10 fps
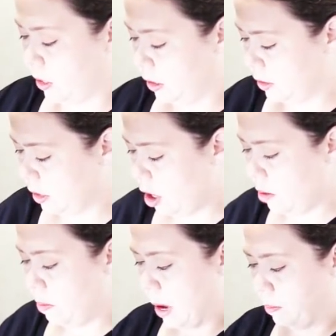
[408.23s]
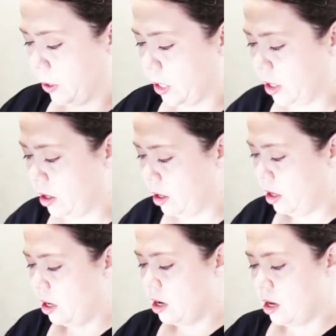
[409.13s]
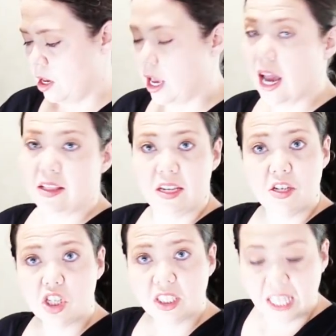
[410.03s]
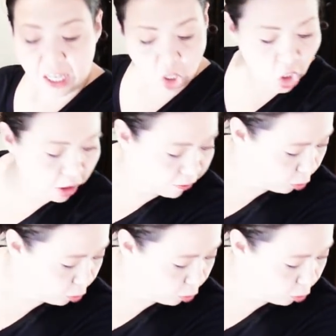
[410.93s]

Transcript: a little salt and pepper, and then just let it cook